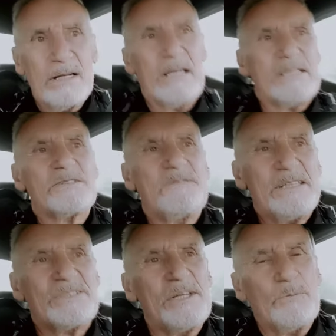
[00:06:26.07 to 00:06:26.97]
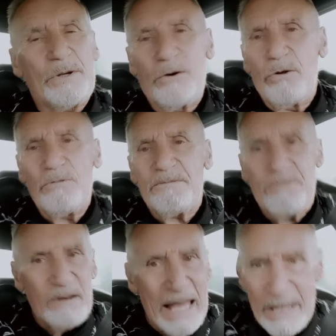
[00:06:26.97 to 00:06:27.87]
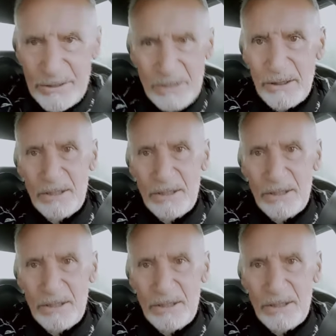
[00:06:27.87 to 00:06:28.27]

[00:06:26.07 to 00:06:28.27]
Let's face it, we all fled